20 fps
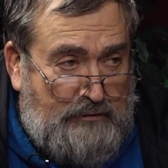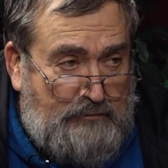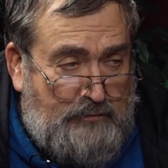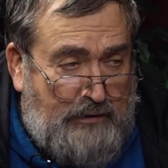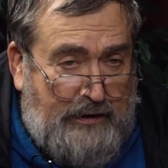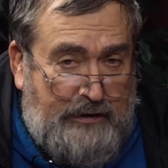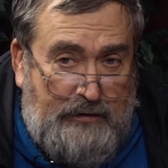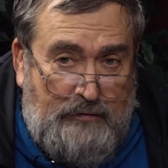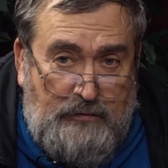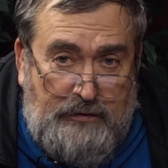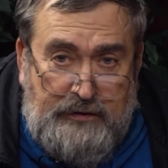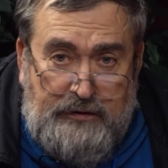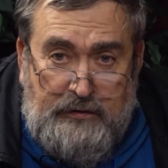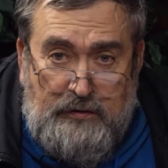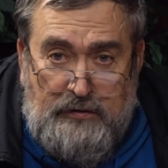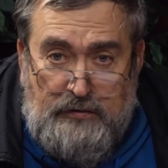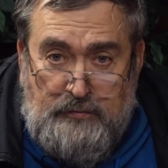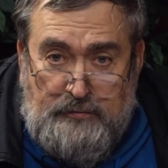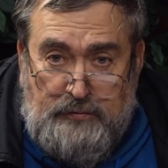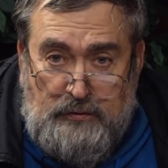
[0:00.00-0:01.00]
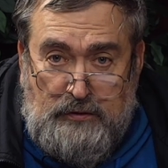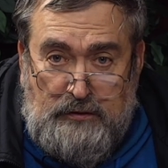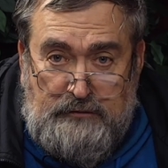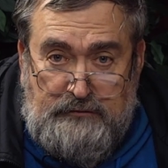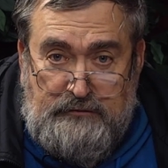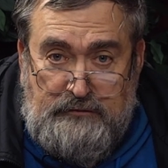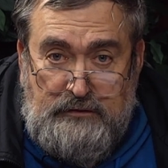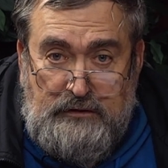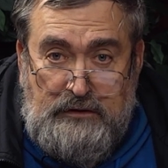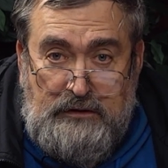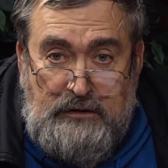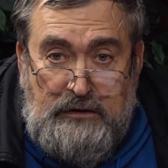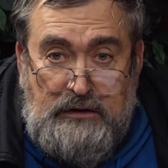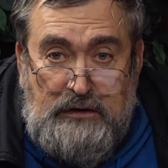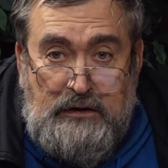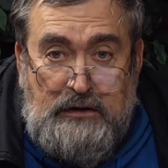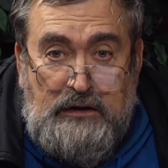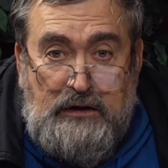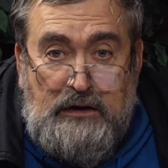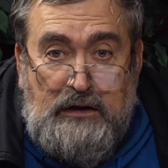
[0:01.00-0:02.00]
writing one of your other books.
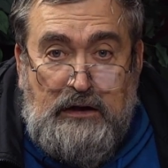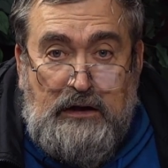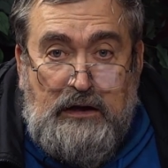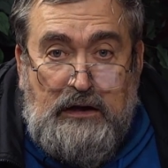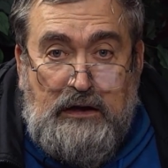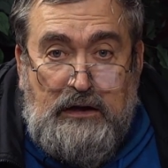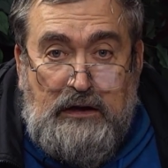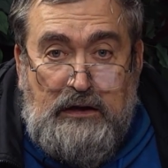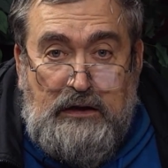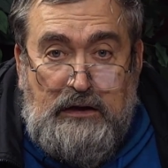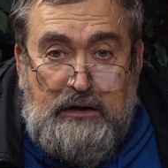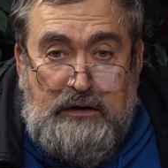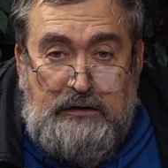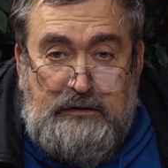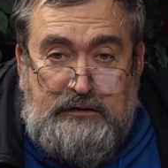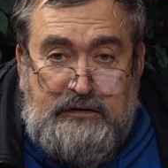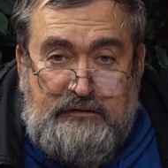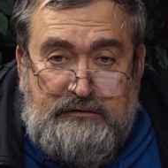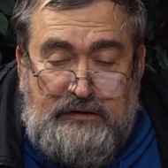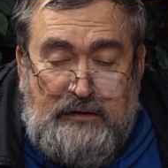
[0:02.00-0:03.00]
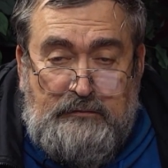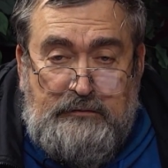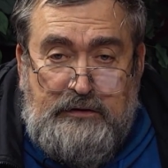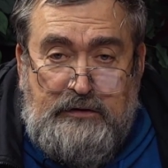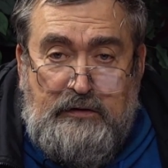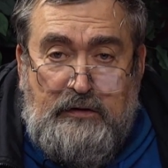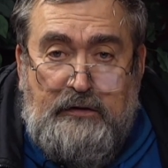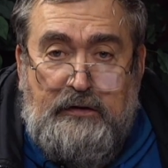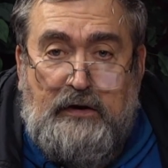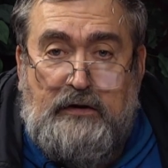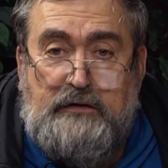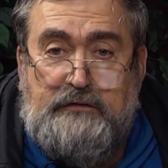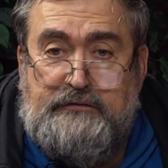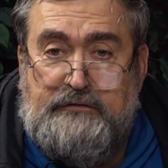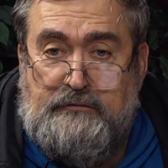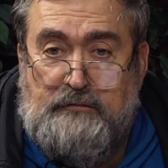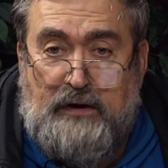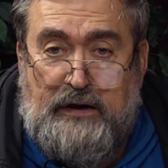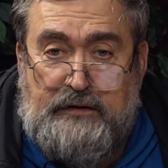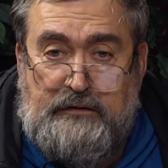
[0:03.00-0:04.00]
Kitsap Literary Artists
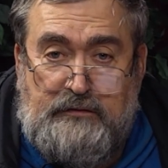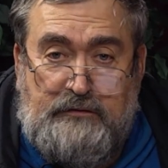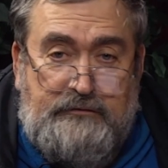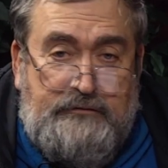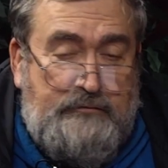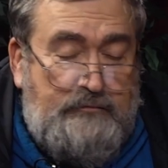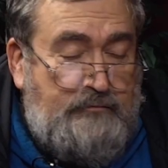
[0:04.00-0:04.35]
and Writers,